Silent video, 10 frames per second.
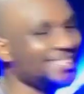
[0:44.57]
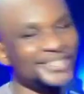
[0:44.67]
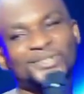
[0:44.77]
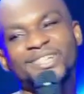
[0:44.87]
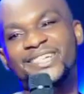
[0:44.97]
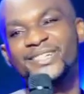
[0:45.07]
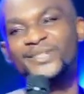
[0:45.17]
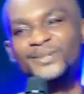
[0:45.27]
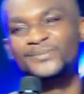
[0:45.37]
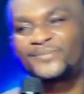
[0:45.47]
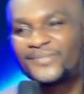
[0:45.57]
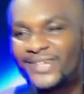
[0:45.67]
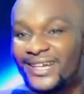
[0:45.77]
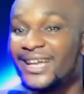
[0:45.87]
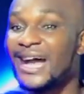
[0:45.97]
into the kingdom.
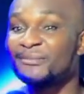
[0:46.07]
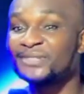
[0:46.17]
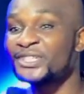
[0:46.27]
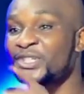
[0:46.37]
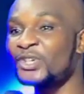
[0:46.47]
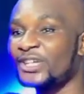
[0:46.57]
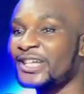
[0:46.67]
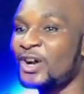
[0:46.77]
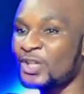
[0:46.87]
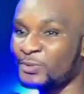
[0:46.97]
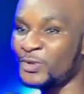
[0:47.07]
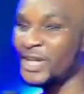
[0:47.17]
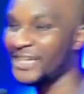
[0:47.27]
I'm teaching you on the gospel you